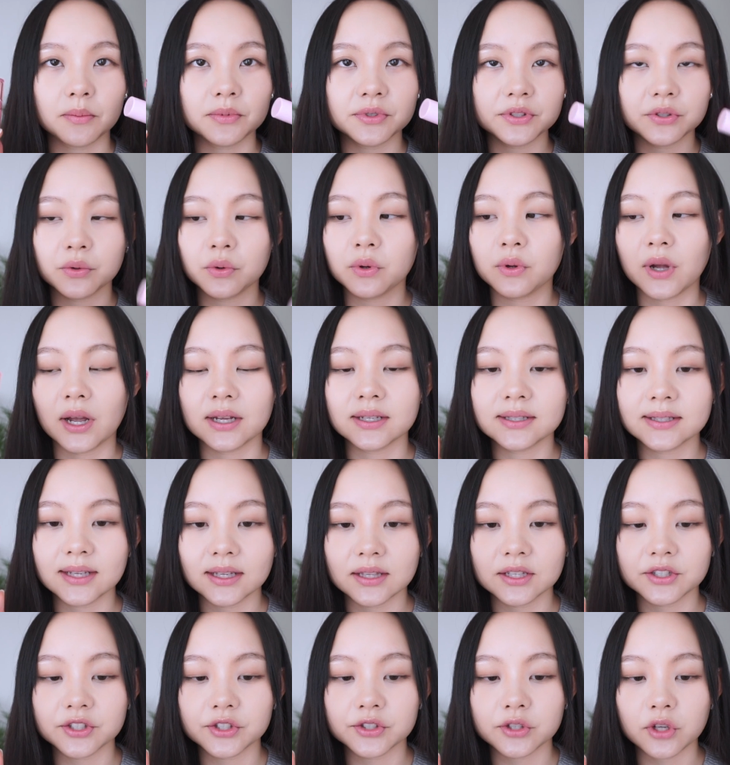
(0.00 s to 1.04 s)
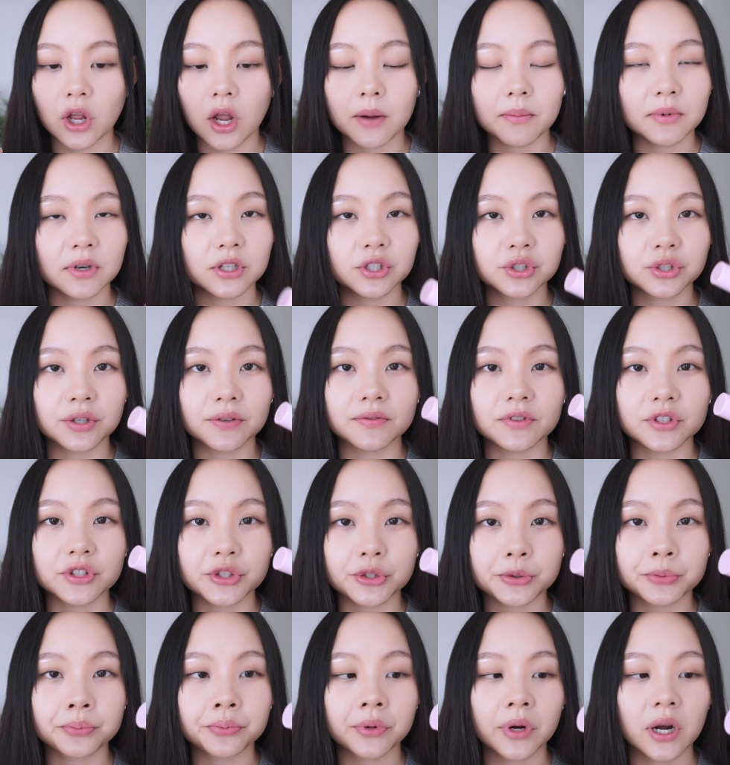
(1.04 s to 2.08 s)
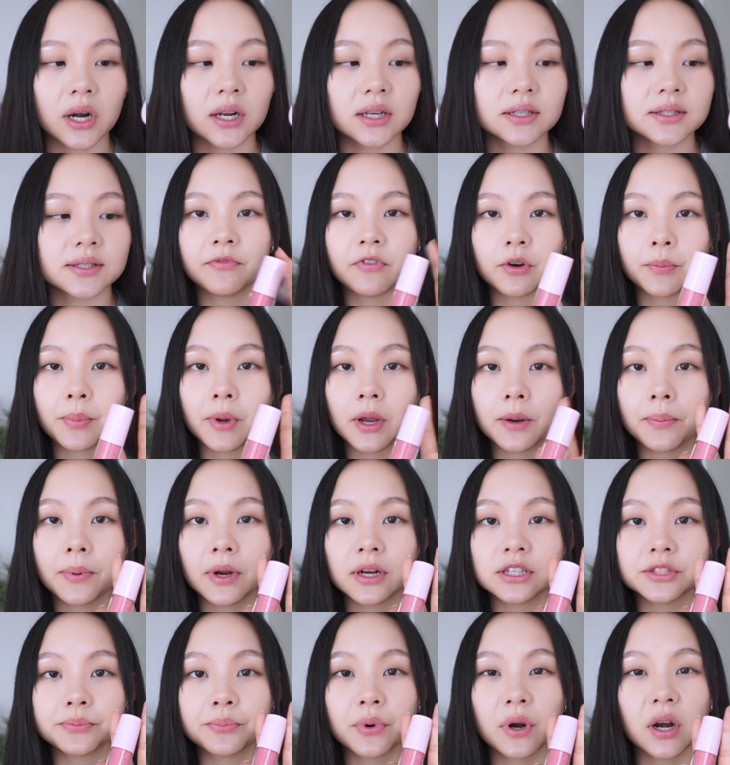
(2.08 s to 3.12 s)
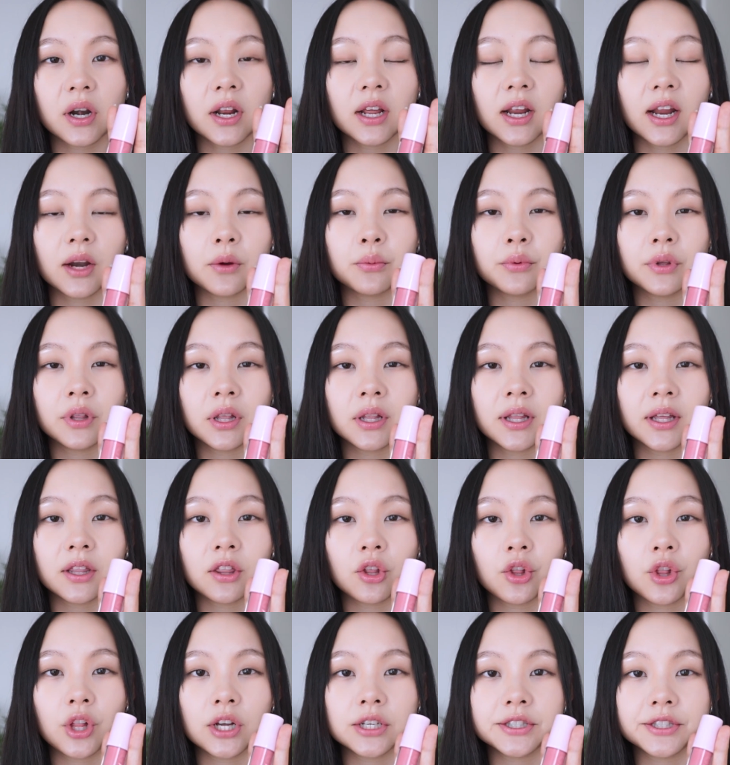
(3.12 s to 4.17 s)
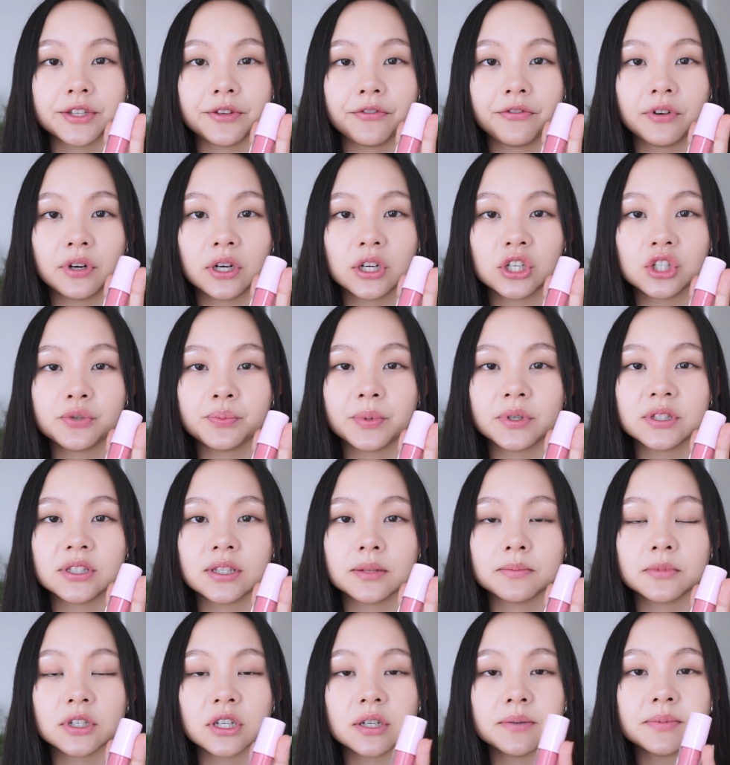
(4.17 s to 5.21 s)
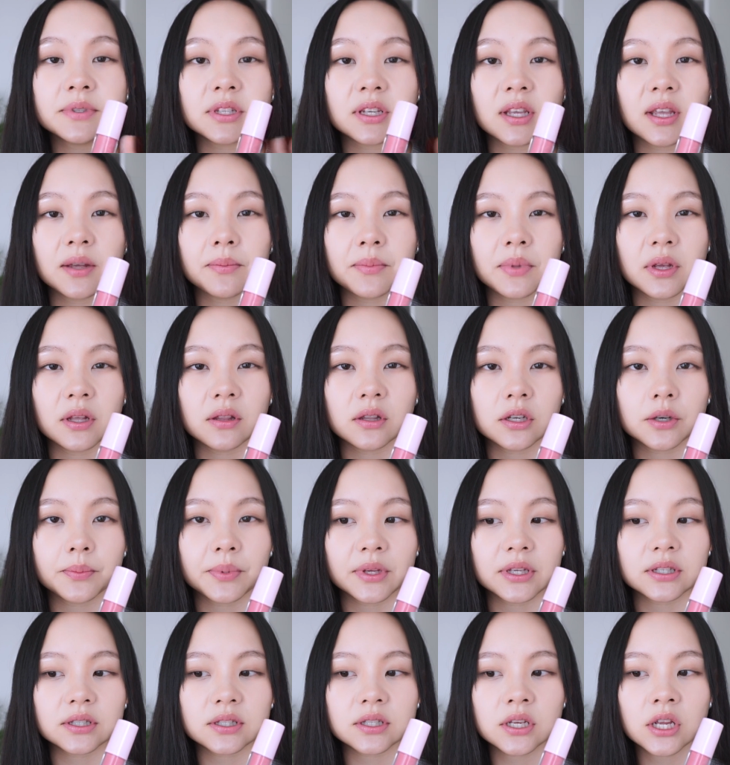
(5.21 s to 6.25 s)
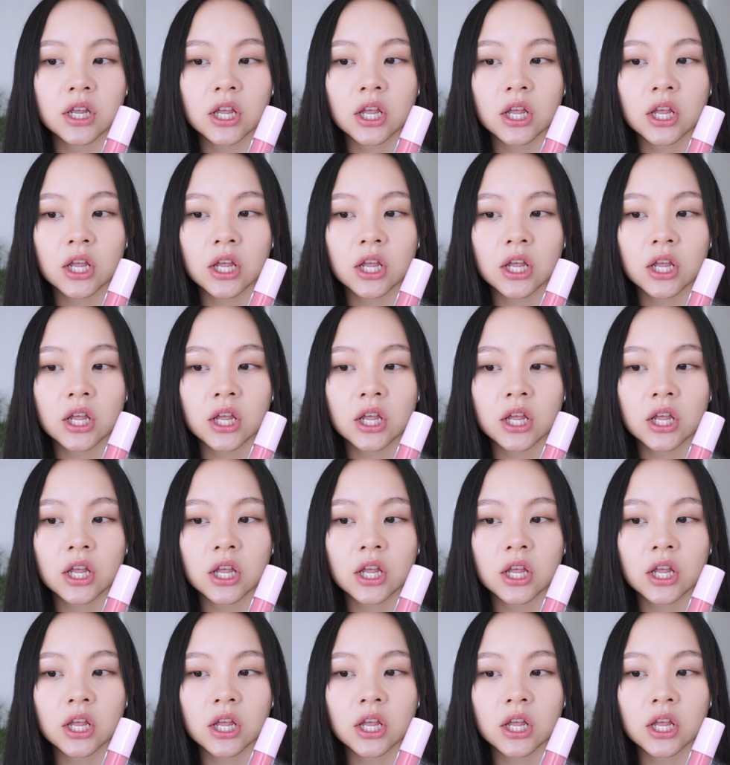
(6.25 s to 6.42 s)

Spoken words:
So I'd say this is a combination of these two products. For Peripera's product, I really like the glossy finish, but sometimes it can be a little bit